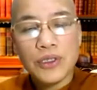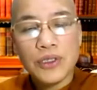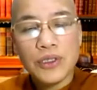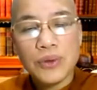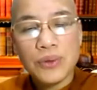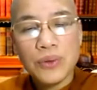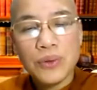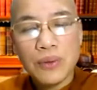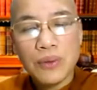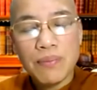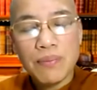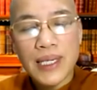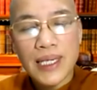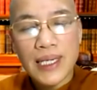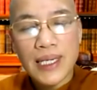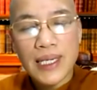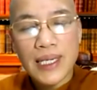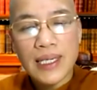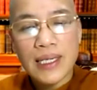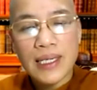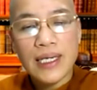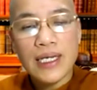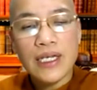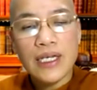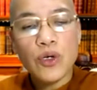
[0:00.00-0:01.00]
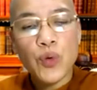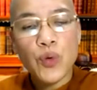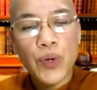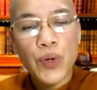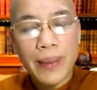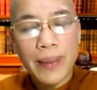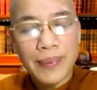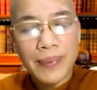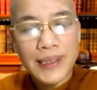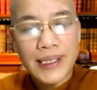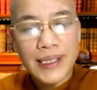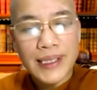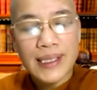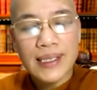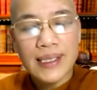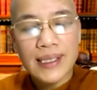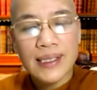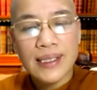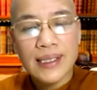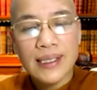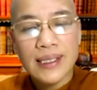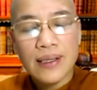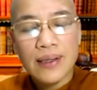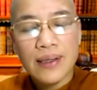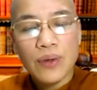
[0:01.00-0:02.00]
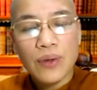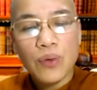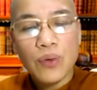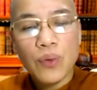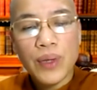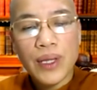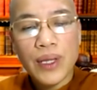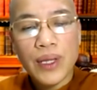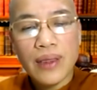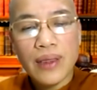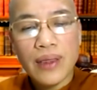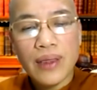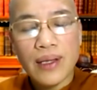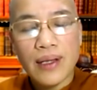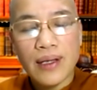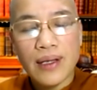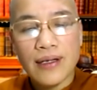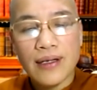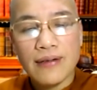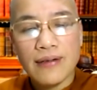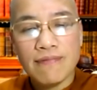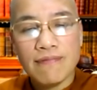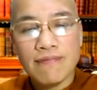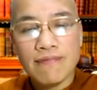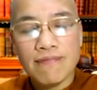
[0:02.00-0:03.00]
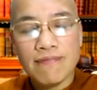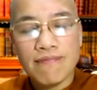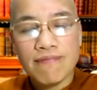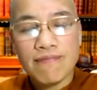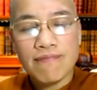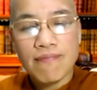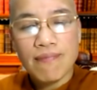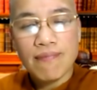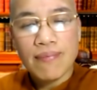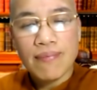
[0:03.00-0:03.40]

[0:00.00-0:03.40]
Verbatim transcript: should be equipped with um,